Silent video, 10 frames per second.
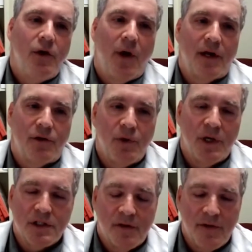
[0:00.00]
You had the
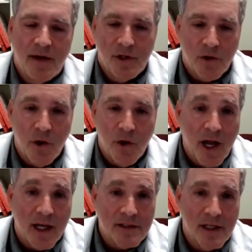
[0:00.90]
risk of having a car
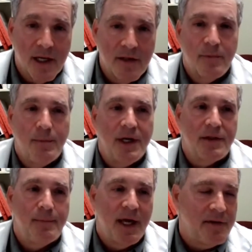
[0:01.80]
accident,
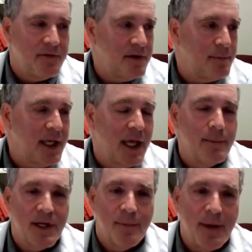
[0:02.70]
but the benefit of being
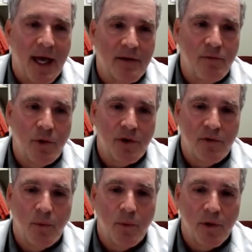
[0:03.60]
able to get back and
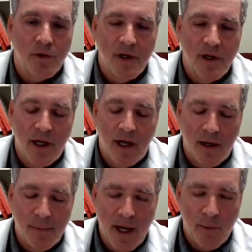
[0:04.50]
forth to work
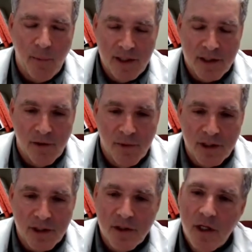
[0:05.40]
outweighs that
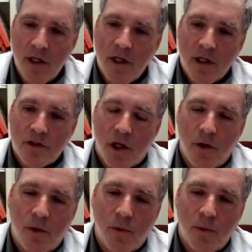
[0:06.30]
risk.
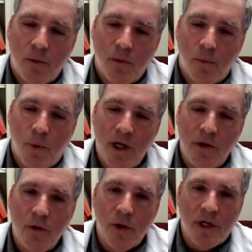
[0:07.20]
So when
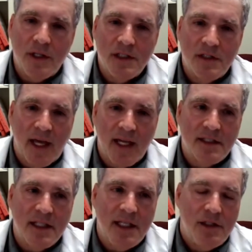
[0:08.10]
you look at these
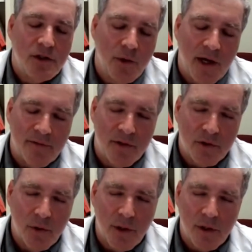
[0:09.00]
vaccines, you have to
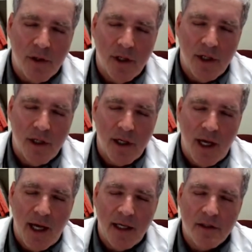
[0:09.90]
sort of look at it
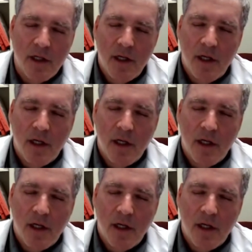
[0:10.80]
as